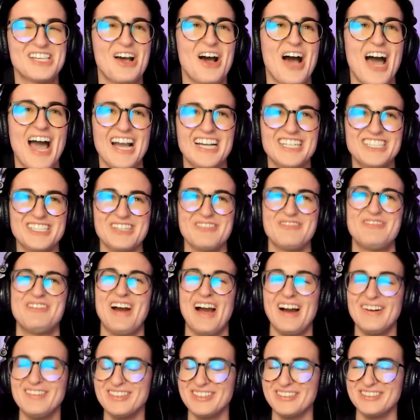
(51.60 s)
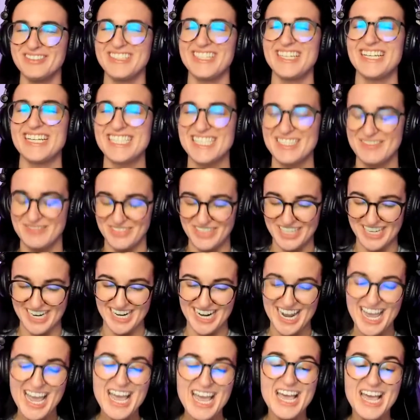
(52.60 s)
so I should probably
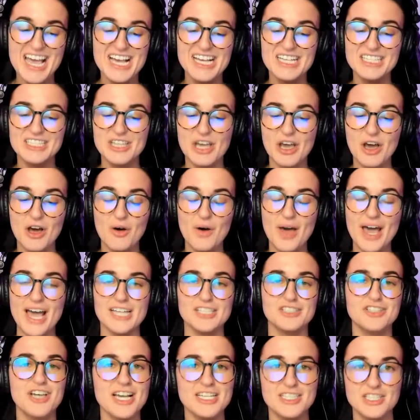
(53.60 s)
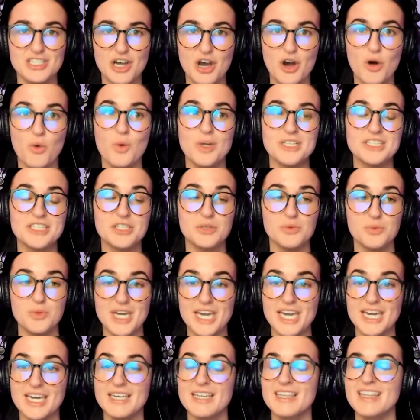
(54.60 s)
explain. So, as you guys know, once a
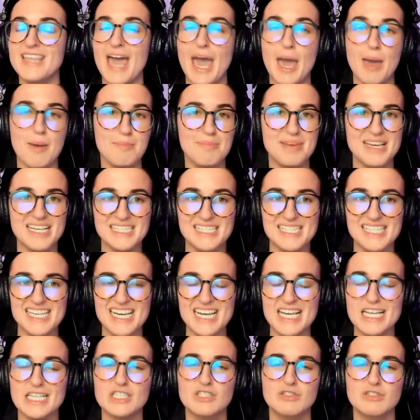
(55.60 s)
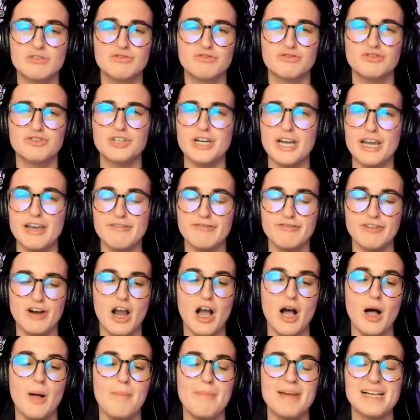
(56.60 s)
week, the MPT is free
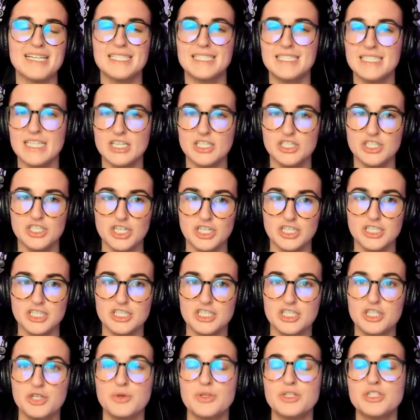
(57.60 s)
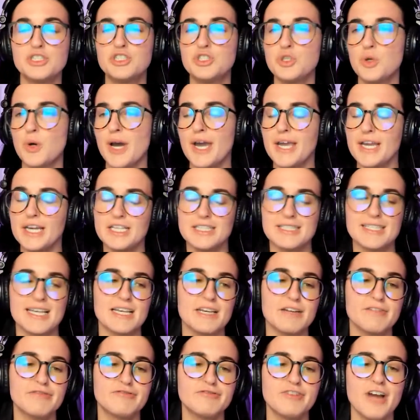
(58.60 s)
for all my sisters to enjoy, to
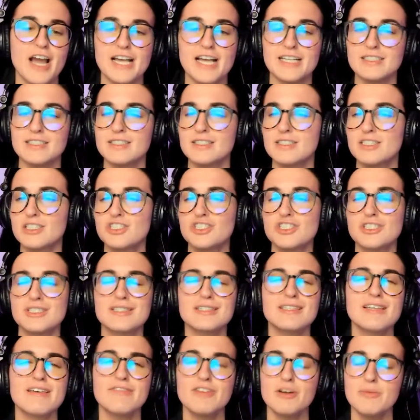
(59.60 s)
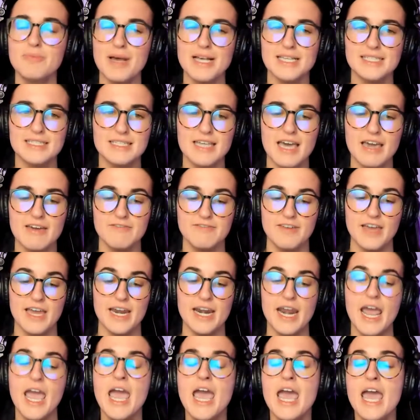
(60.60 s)
send to friends, to just live your best life
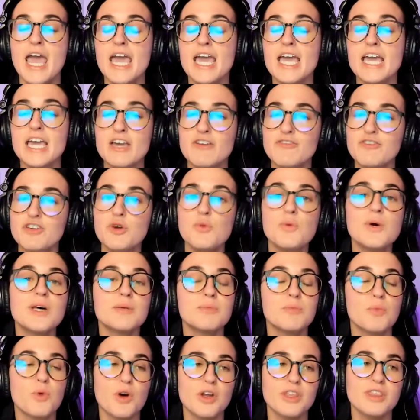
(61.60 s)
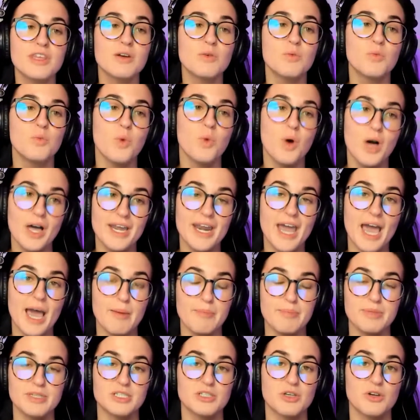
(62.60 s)
in. If you want more than one
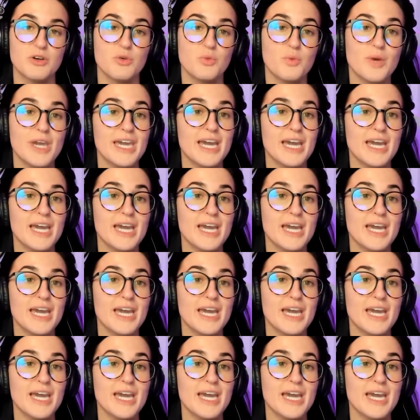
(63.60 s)
episode a